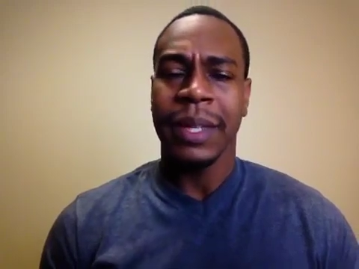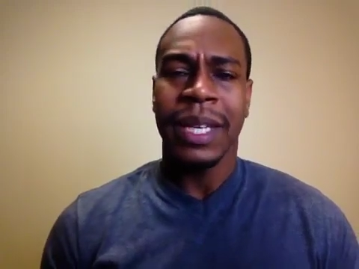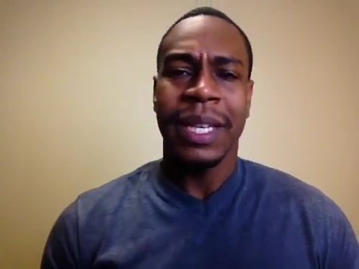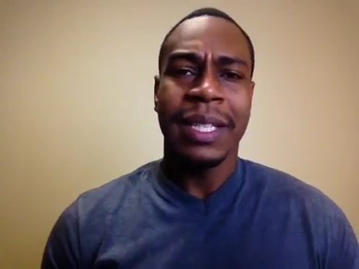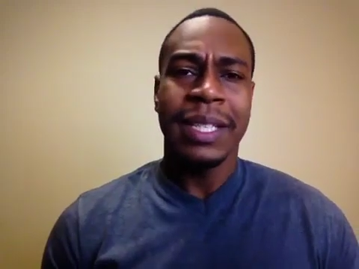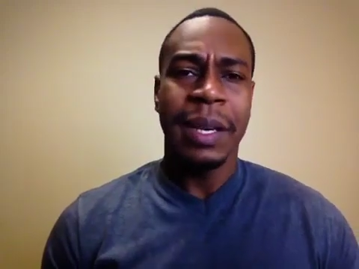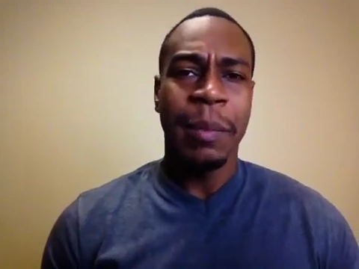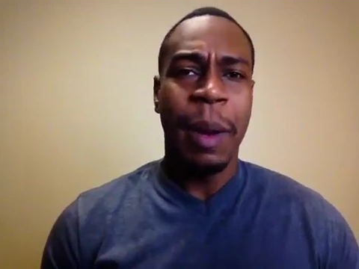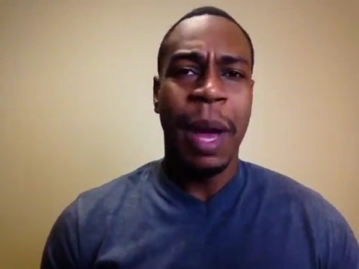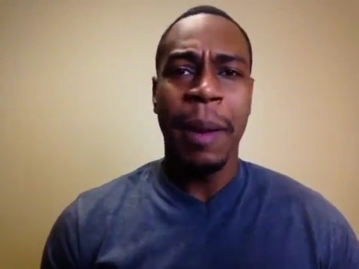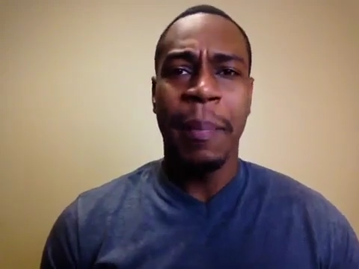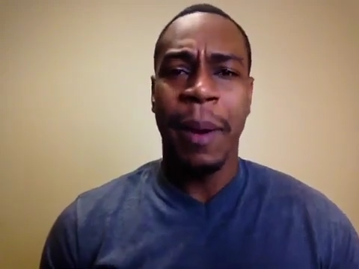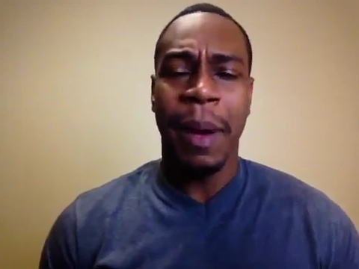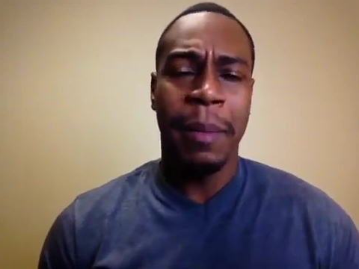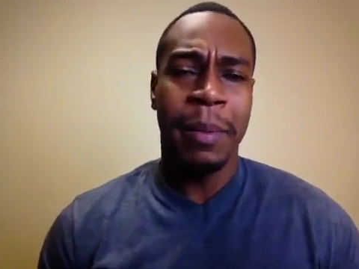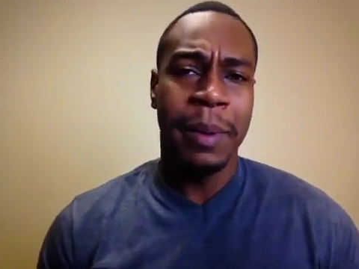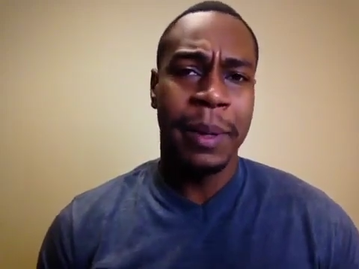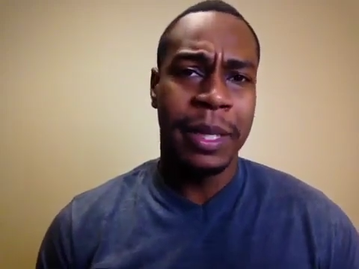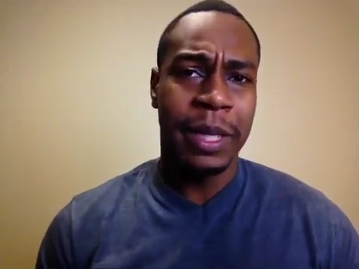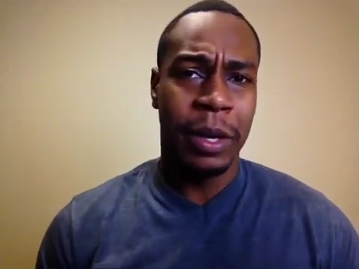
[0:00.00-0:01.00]
somebody
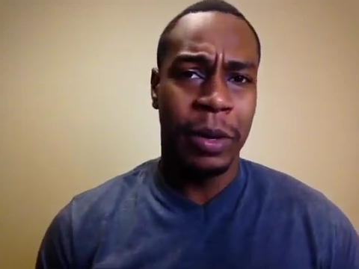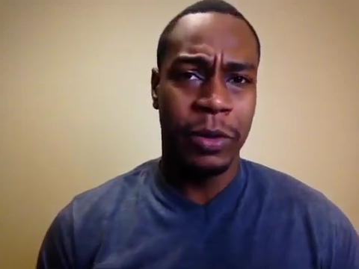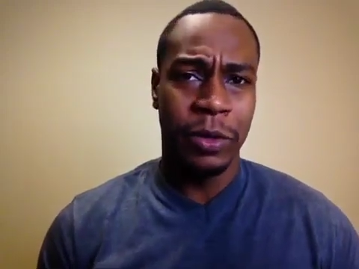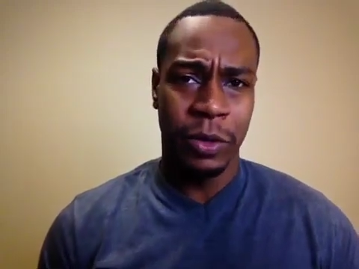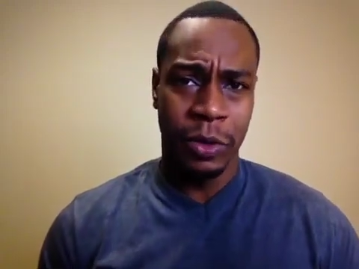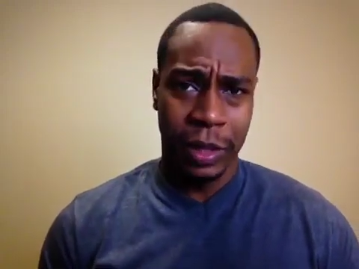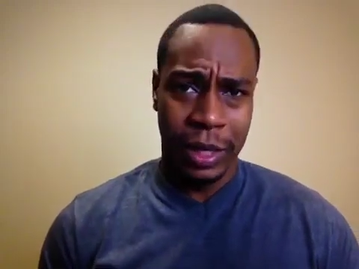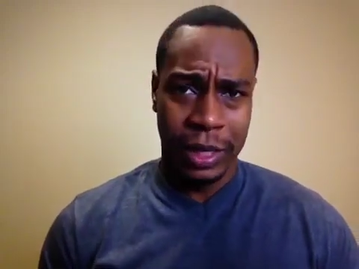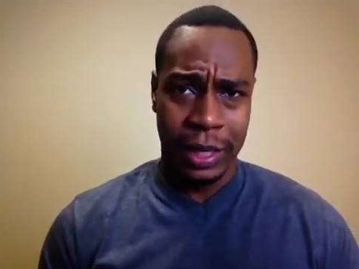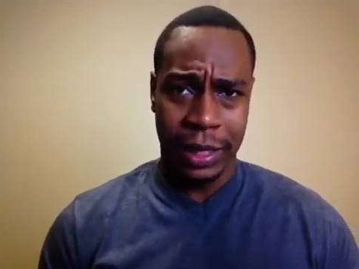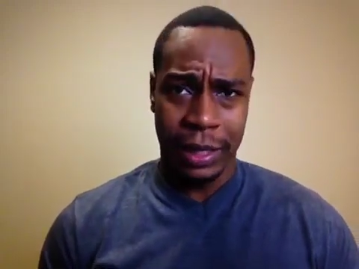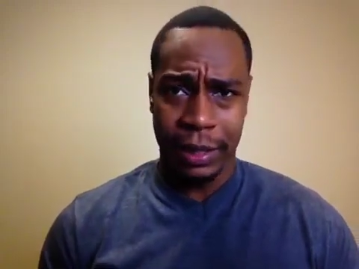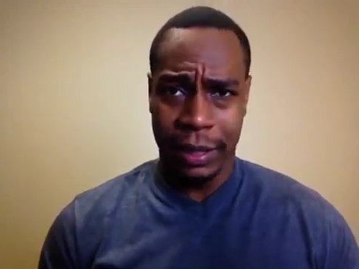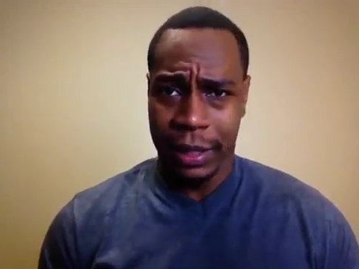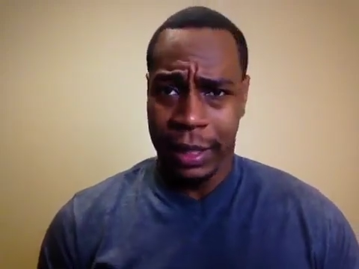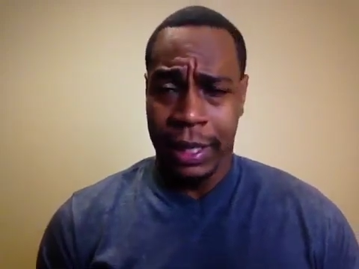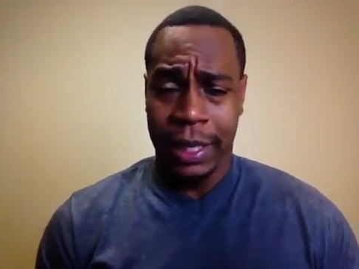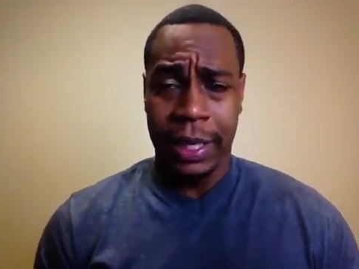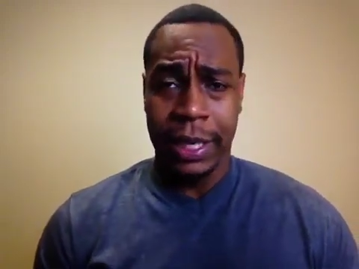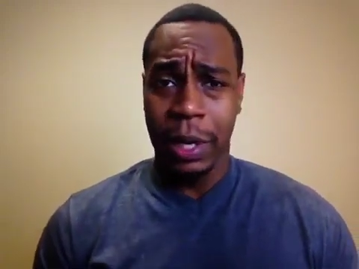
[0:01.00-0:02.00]
probably told you that
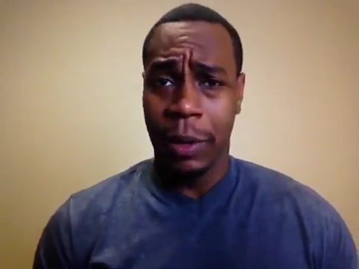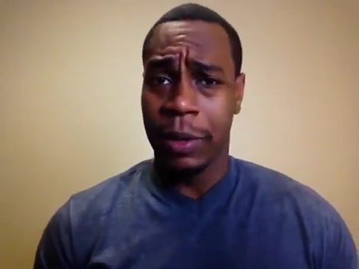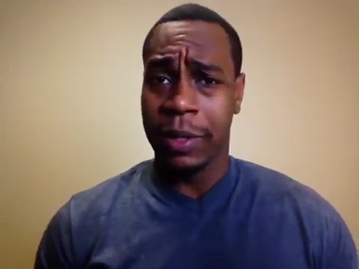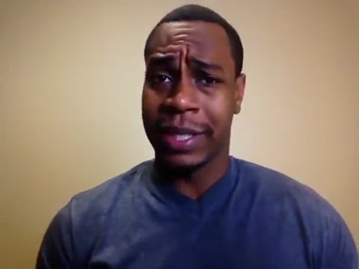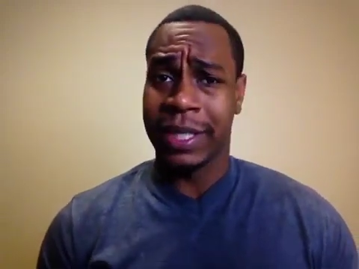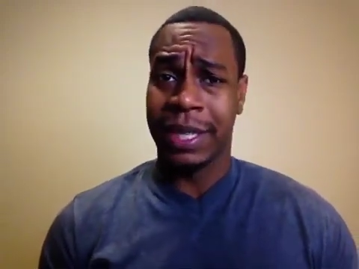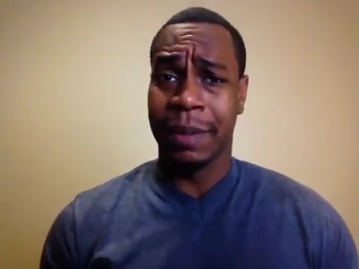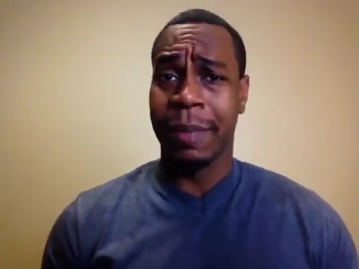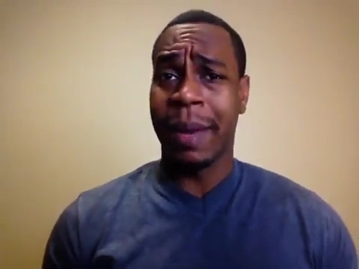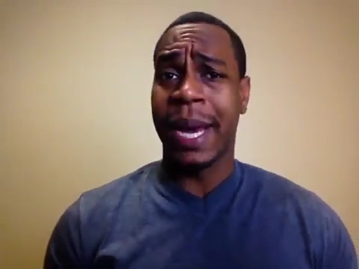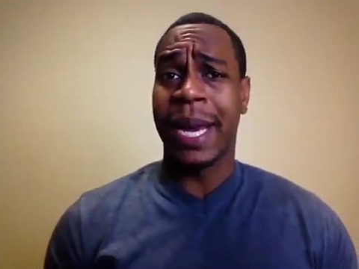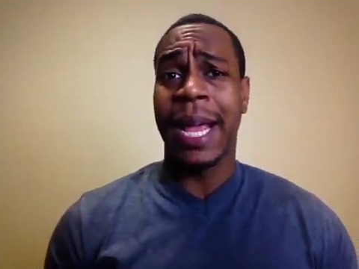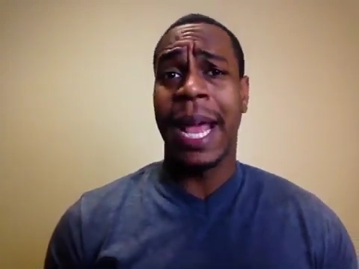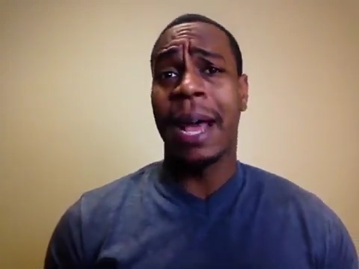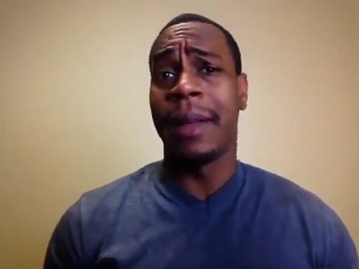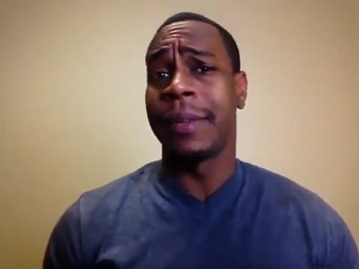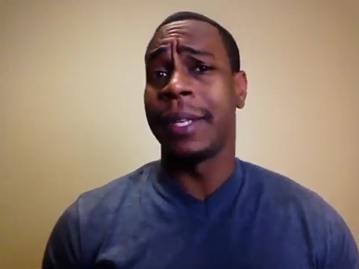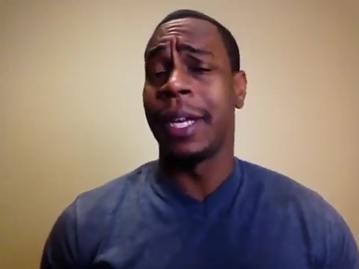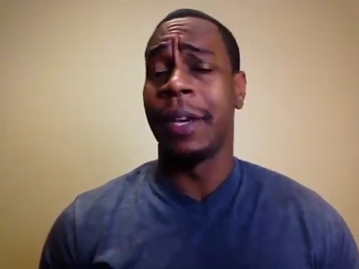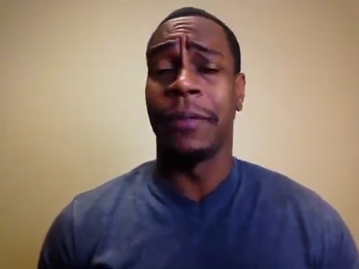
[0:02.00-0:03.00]
there was somebody
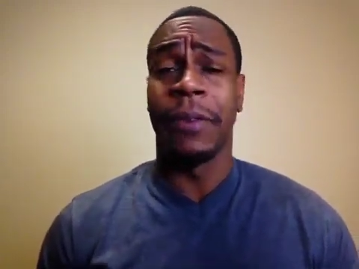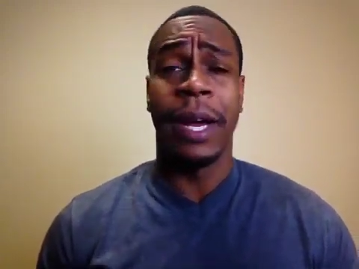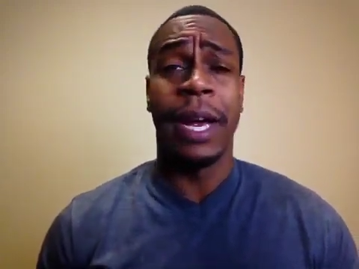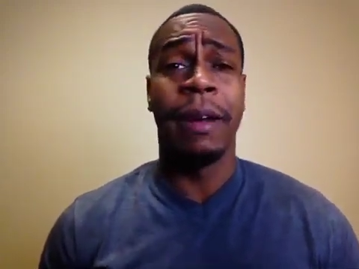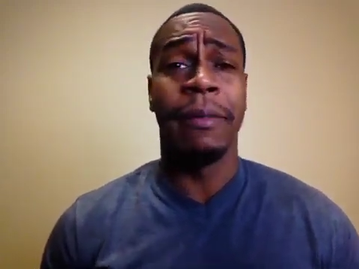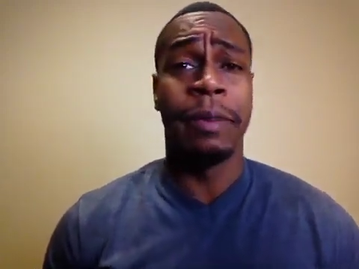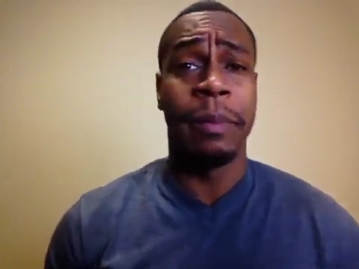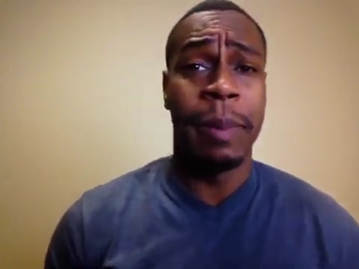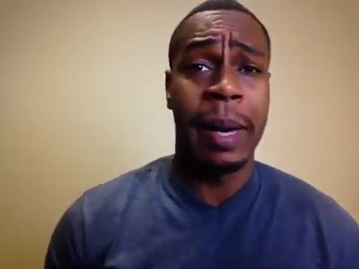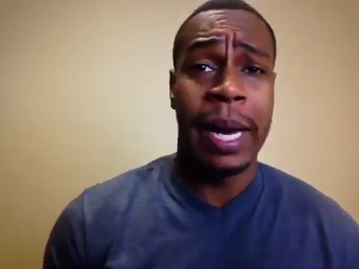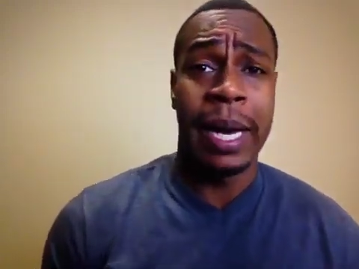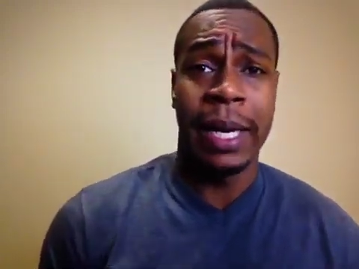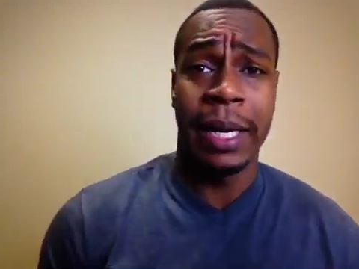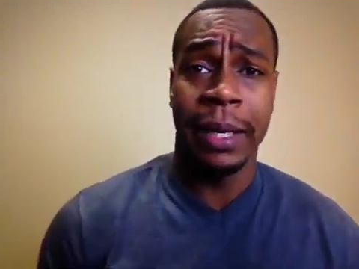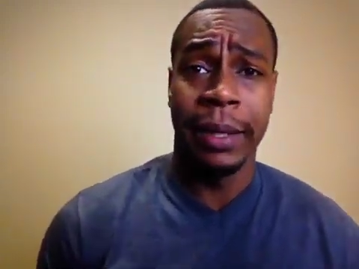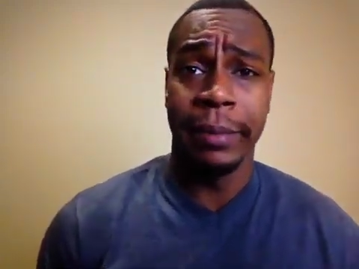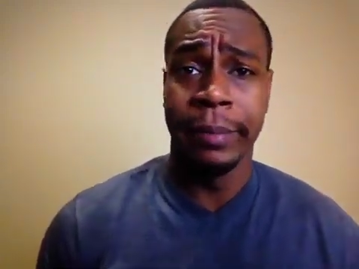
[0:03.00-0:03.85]
out there for everybody.